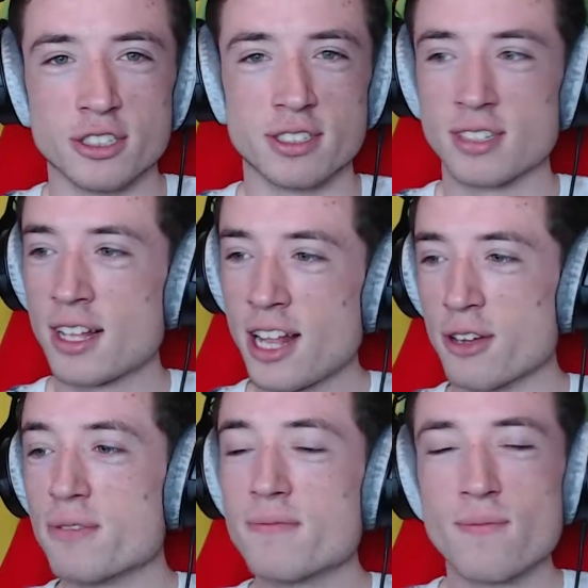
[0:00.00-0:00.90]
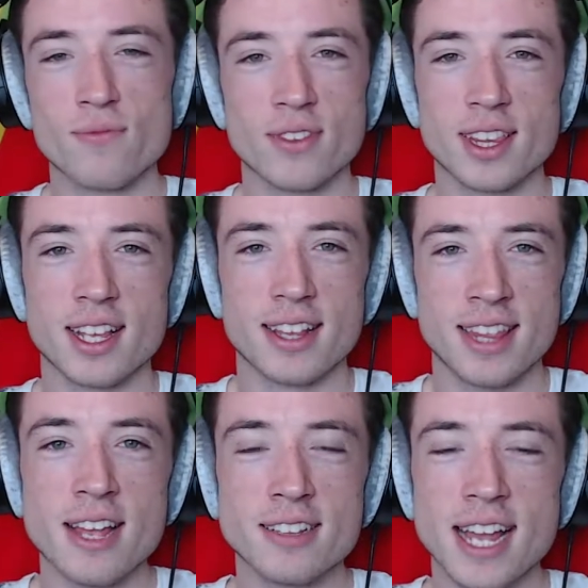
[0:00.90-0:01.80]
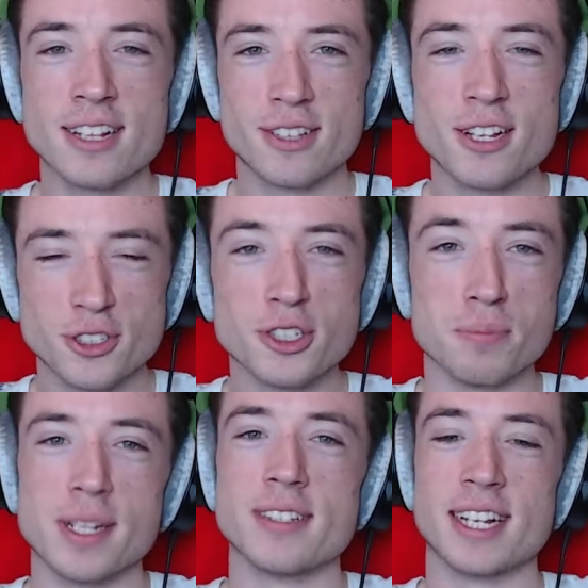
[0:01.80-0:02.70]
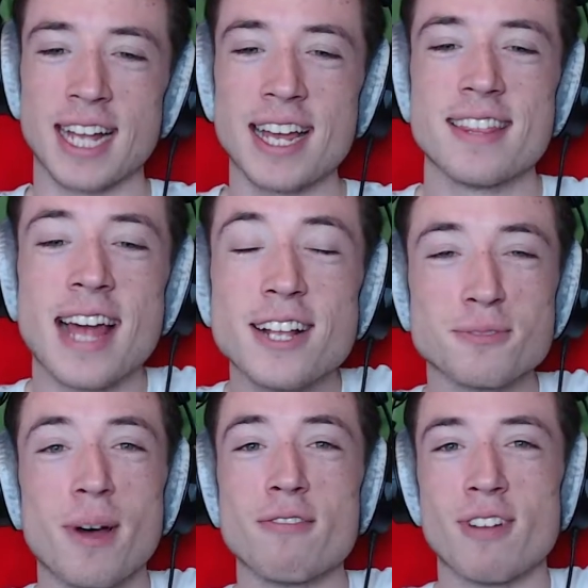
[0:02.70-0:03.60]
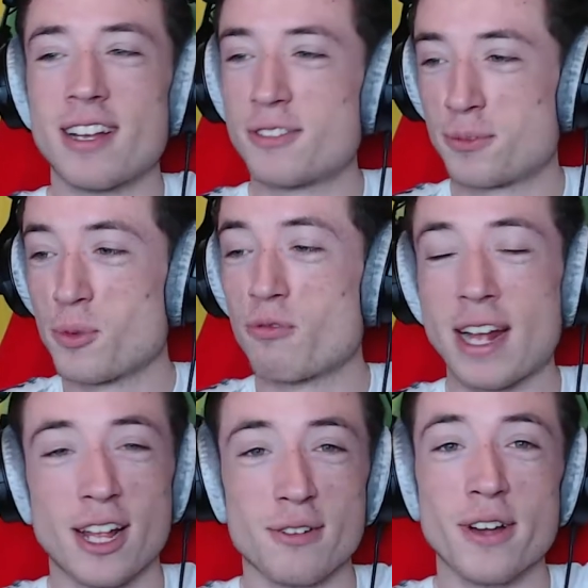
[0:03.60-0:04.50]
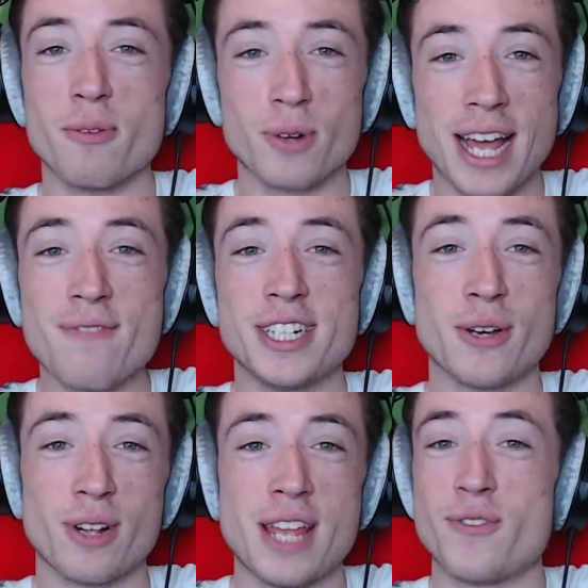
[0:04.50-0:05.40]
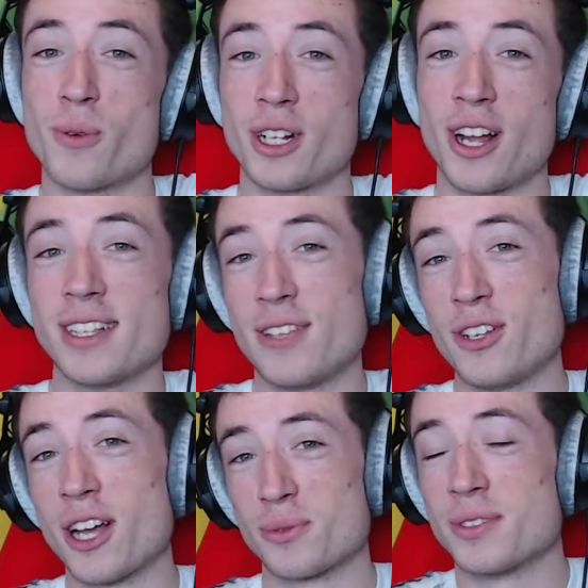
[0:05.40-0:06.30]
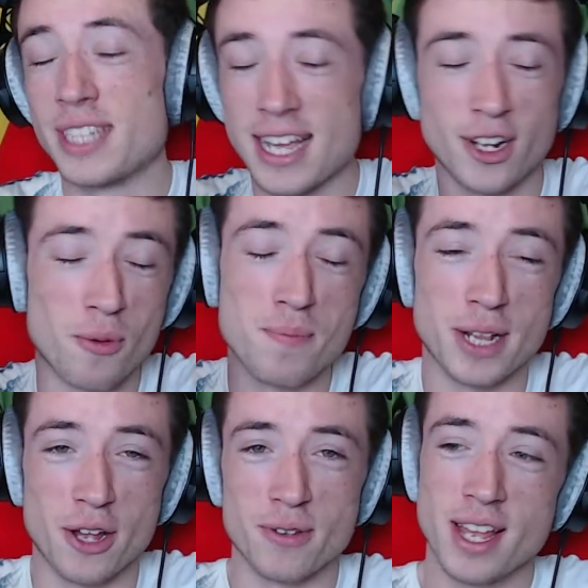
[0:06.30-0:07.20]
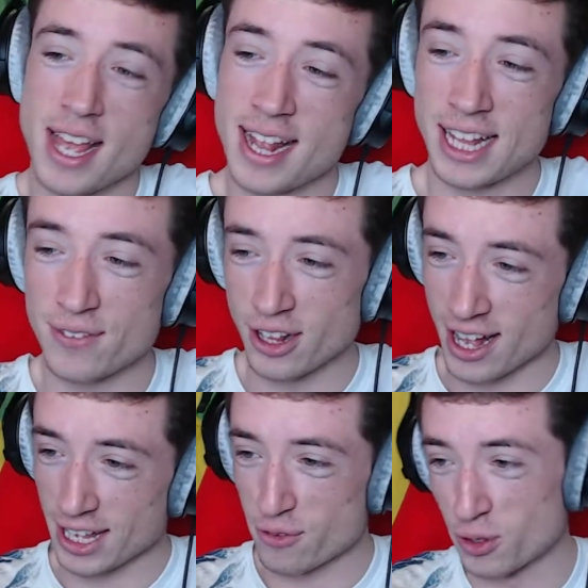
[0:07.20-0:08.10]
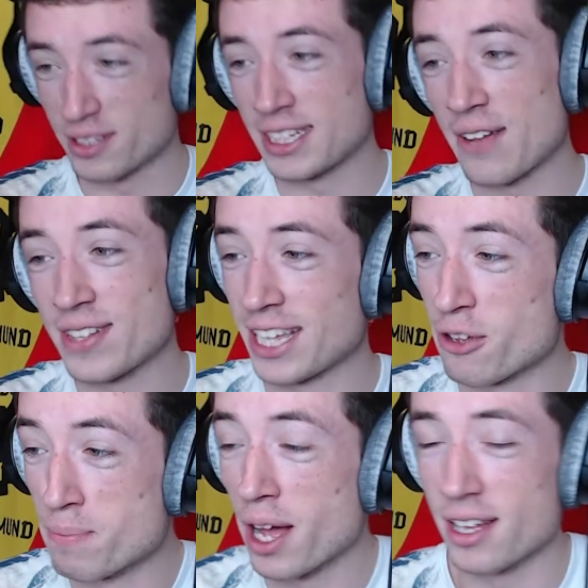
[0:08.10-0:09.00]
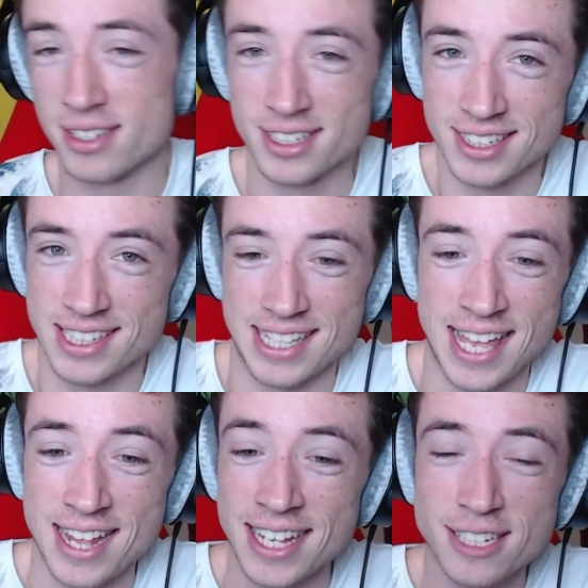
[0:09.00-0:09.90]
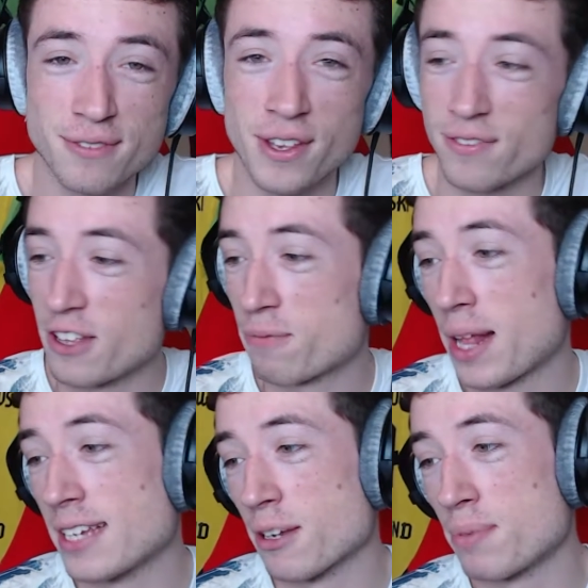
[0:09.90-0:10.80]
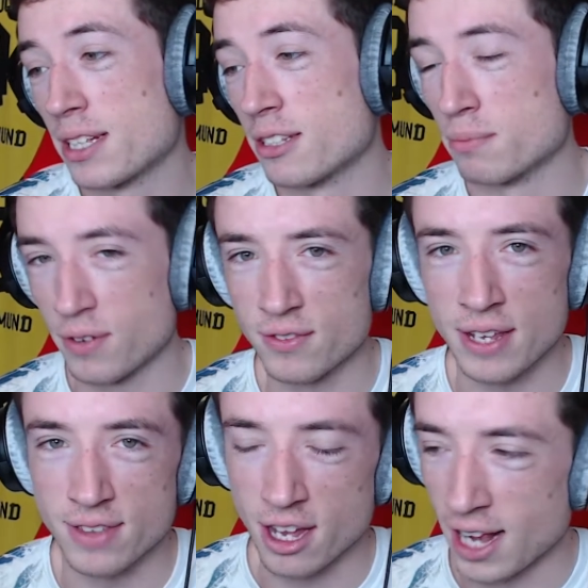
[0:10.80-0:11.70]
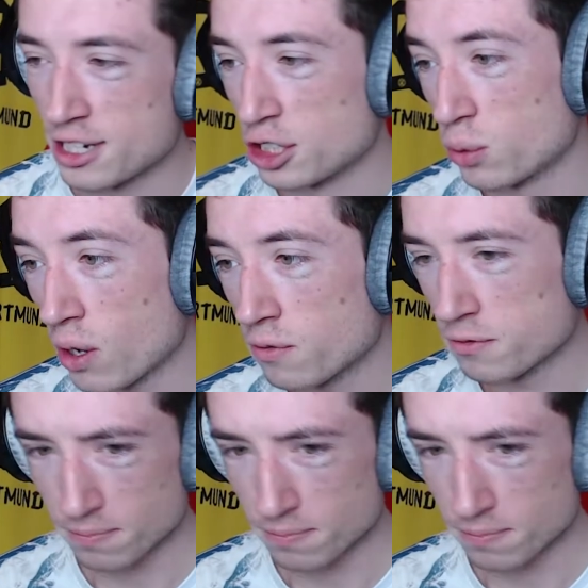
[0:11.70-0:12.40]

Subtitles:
It's like, no, they're stupid. Okay, that's my small rant over. We'll get a video on it if you want to go. If you guys want to see it, comment below, leave a like if you want to see that video. But yeah, Leeds are 15th place. I predicted them 15th. They are actually 12th.